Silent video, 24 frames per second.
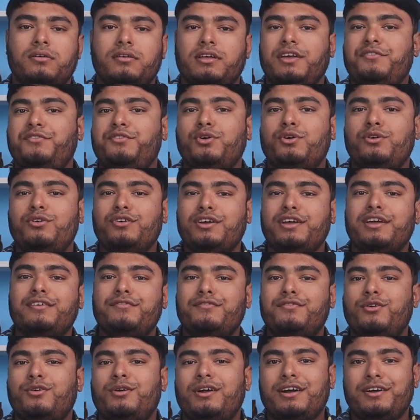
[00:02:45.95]
If you're looking
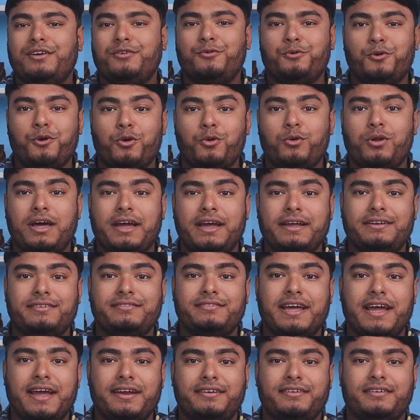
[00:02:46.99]
for a grow
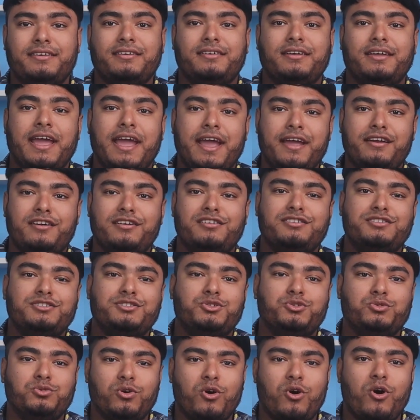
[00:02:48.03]
light that caters
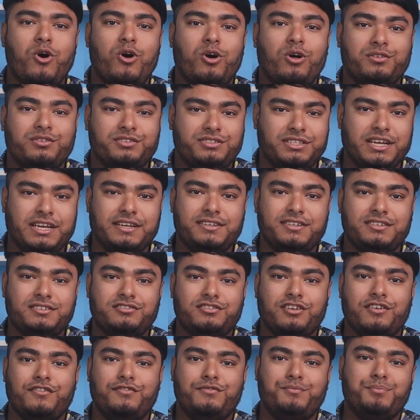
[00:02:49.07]
to all
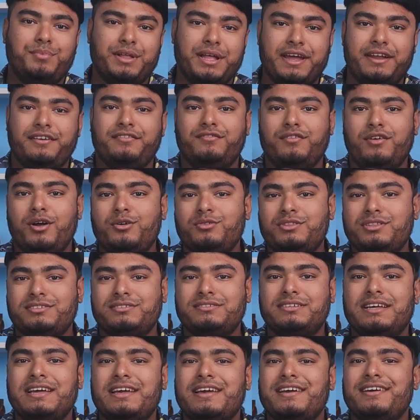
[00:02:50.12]
stages of plant
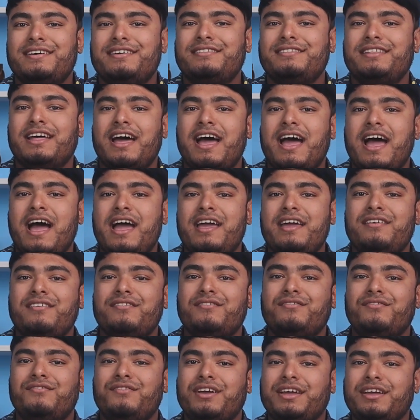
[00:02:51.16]
growth. The
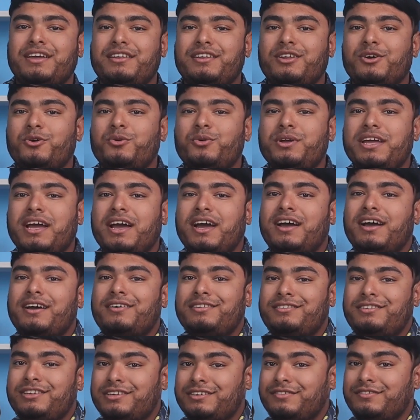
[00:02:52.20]

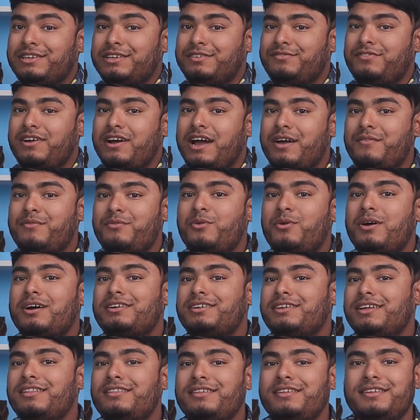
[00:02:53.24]
i-Venoya 75
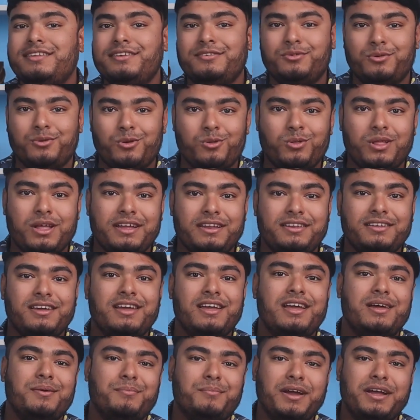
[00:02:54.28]
watt LED grow light
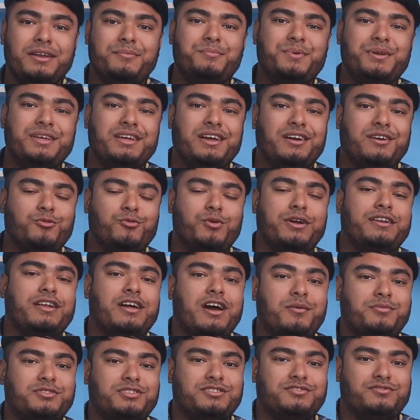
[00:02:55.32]
might be a great
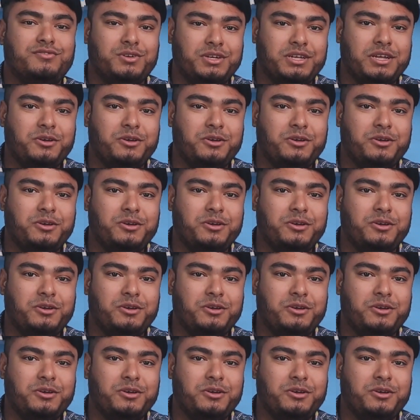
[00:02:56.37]
option for